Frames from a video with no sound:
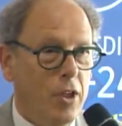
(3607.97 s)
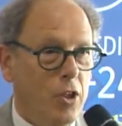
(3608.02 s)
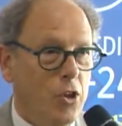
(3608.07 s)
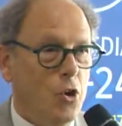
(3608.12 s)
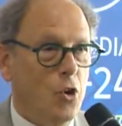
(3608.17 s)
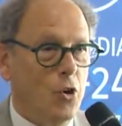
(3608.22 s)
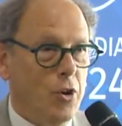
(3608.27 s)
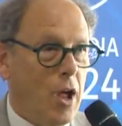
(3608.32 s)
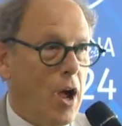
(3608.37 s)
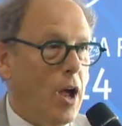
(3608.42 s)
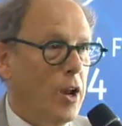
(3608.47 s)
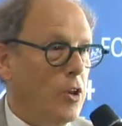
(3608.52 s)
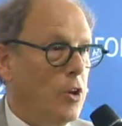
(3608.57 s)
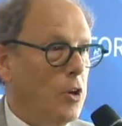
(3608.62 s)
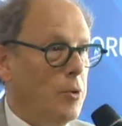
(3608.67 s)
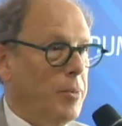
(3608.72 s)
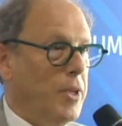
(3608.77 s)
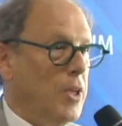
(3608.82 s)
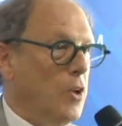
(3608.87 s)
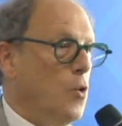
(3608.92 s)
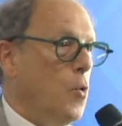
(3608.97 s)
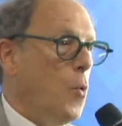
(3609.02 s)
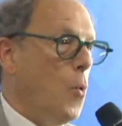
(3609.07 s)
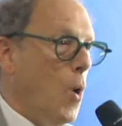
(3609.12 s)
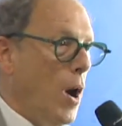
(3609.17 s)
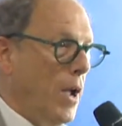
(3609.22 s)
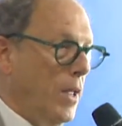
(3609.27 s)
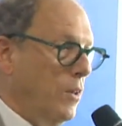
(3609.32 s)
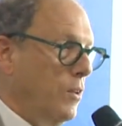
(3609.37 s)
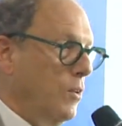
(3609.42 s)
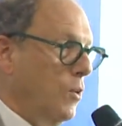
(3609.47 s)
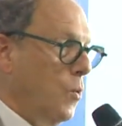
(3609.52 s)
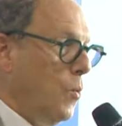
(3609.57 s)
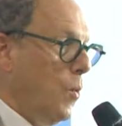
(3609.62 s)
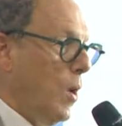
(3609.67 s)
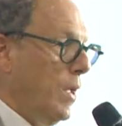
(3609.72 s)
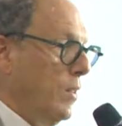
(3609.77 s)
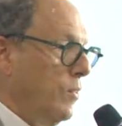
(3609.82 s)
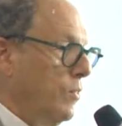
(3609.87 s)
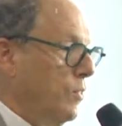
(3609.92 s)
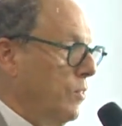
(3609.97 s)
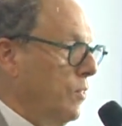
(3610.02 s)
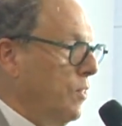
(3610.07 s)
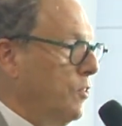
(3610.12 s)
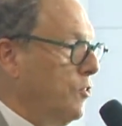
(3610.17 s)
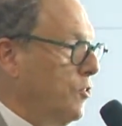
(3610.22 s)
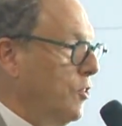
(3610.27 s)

you're not going to be quite the